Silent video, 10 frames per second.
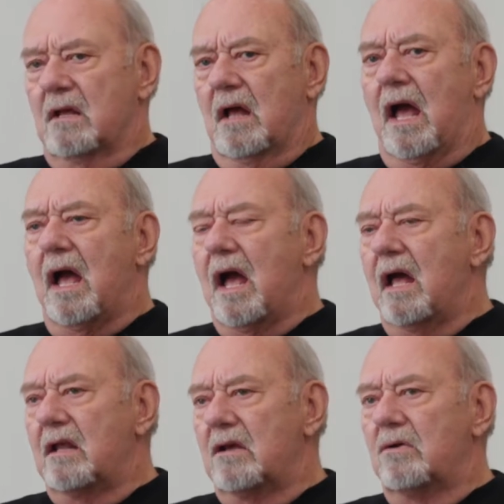how
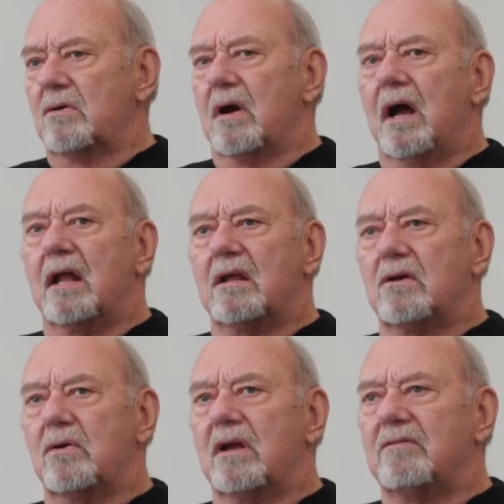do
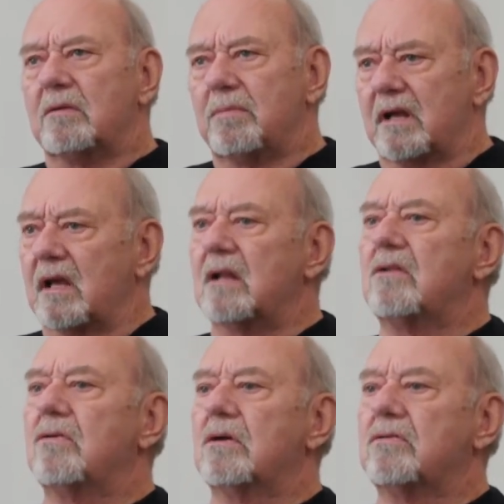you even begin
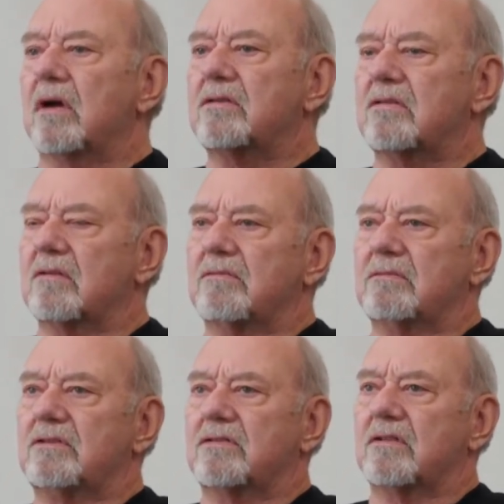to address the
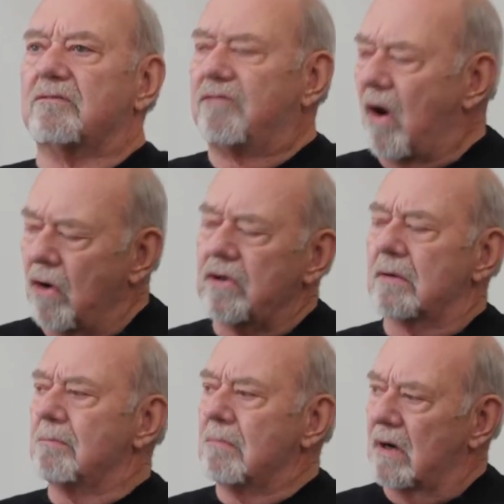
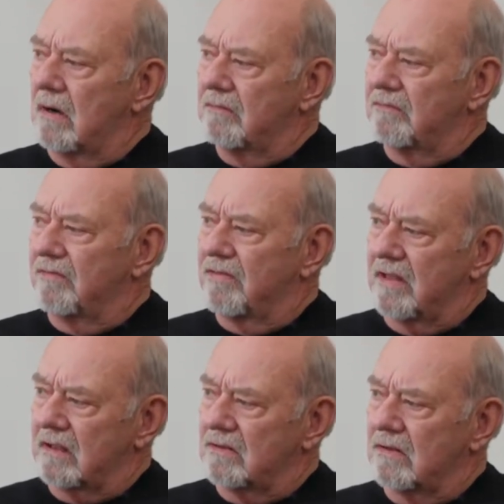volume of
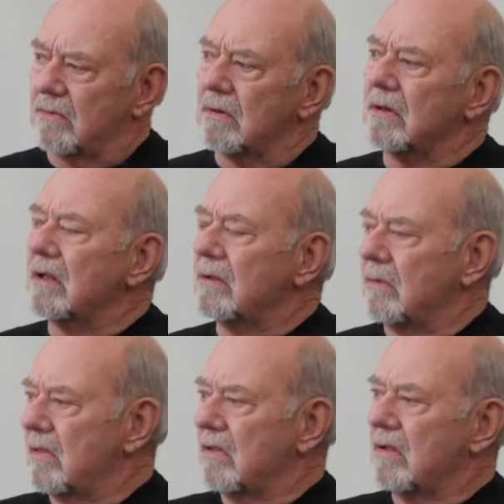things that we're dealing with?